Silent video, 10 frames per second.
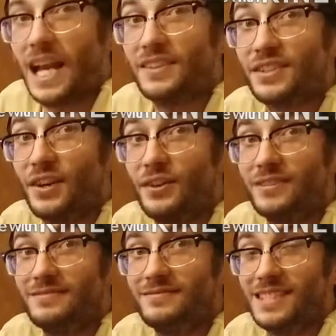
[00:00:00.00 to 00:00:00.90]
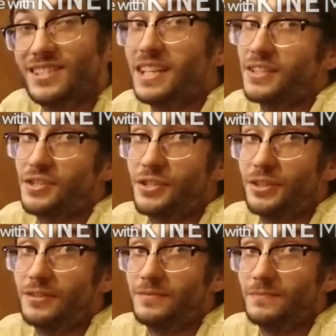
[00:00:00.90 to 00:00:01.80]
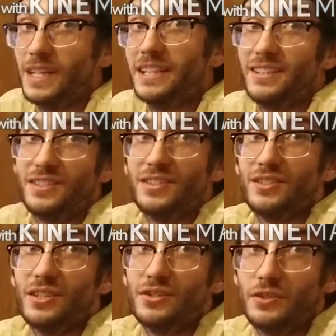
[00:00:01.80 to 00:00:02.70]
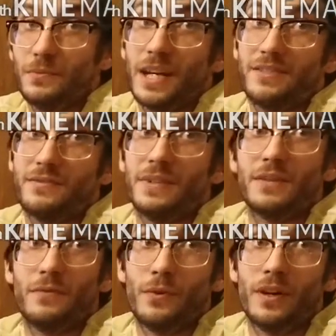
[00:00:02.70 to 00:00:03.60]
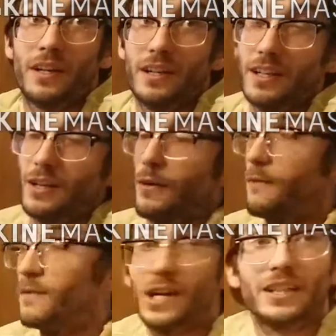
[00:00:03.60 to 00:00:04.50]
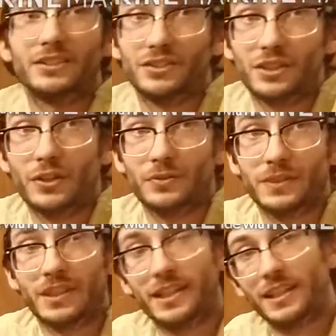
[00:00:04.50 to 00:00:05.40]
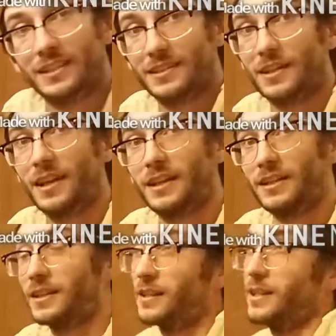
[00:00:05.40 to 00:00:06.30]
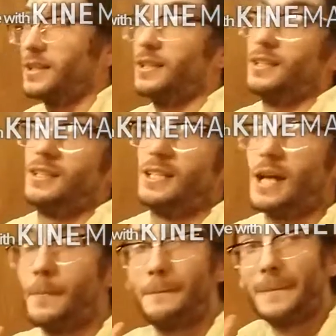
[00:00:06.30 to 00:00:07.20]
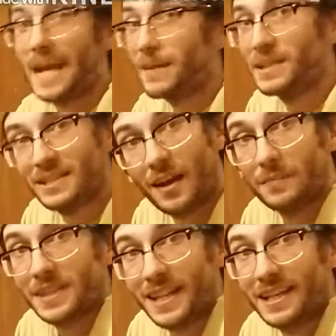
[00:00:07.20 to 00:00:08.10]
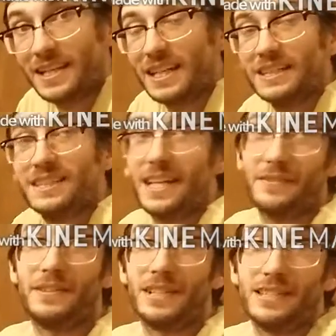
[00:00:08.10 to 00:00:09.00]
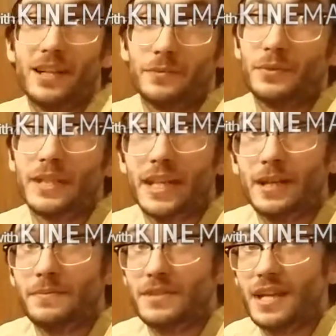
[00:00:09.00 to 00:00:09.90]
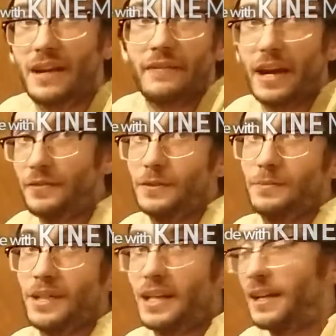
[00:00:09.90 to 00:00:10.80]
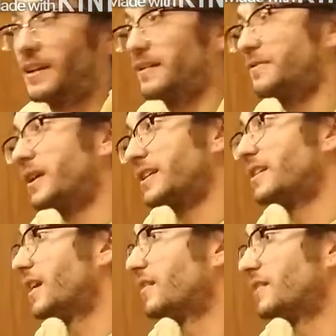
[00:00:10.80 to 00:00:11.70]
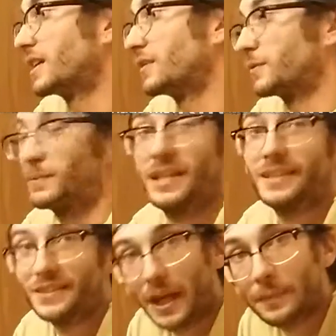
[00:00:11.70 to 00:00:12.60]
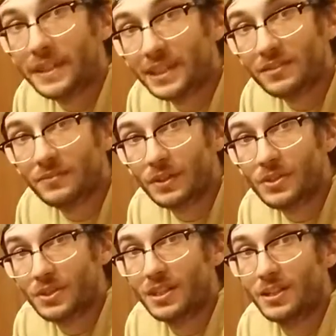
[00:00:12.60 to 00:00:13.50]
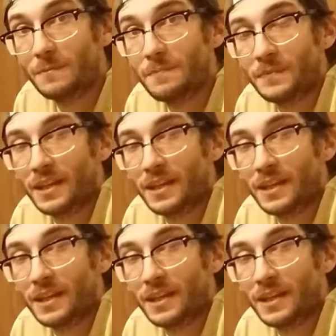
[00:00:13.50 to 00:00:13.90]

How's it going? This is Let's Chill, and this is Super Castlevania 4. Fucking stoked. It's like maybe top 10, definitely top 20 games that I've ever played. I fucking love it. We're playing the Japanese version,